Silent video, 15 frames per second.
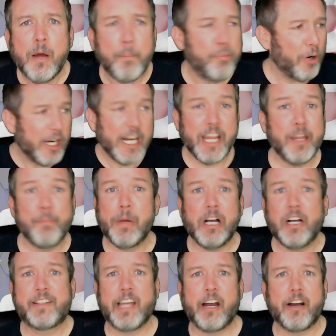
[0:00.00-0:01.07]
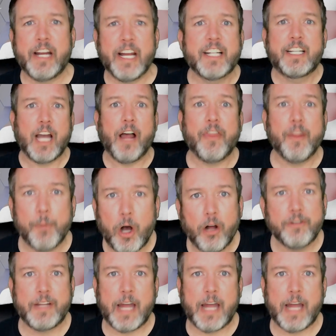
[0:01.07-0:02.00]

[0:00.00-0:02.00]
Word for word: Bring in the military and gun them all